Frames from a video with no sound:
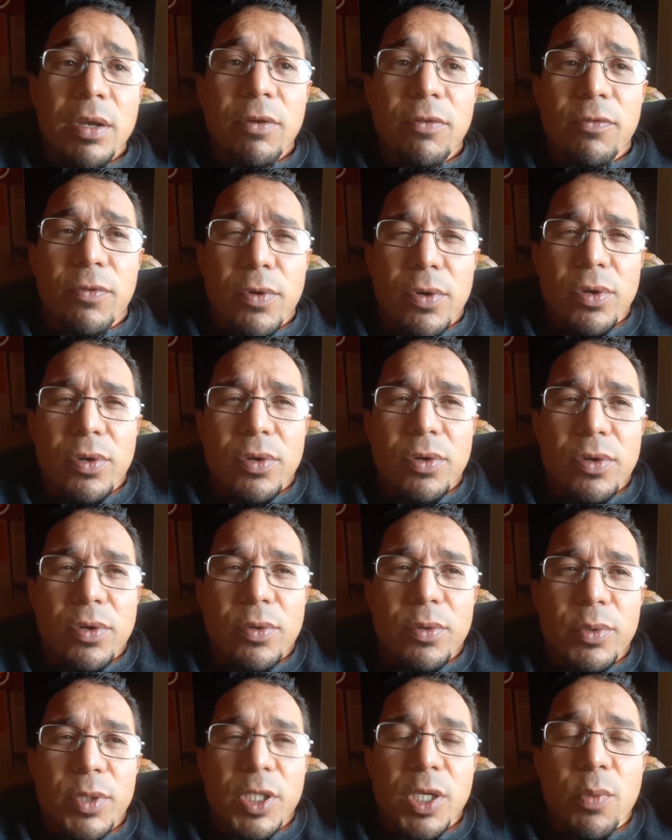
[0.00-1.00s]

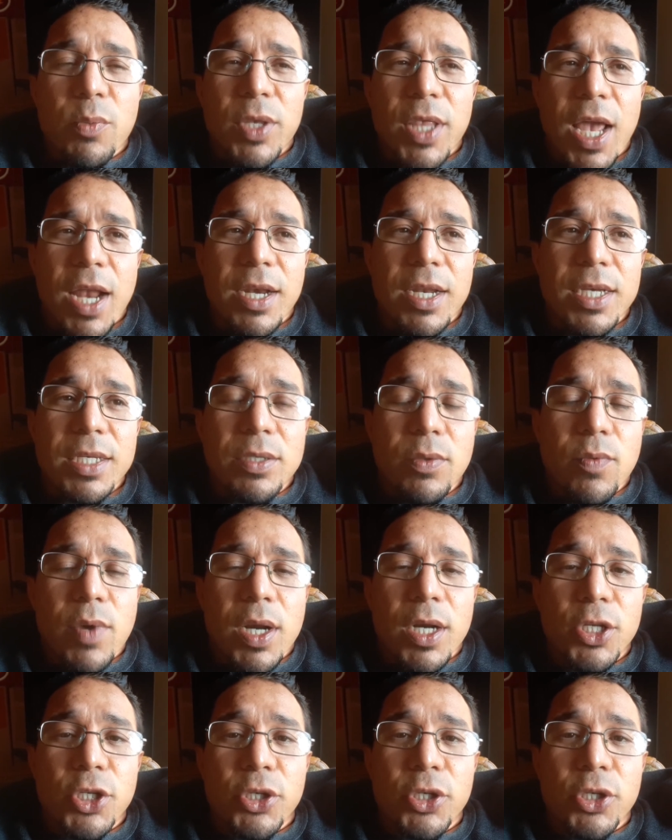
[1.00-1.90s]
for someone that doesn't want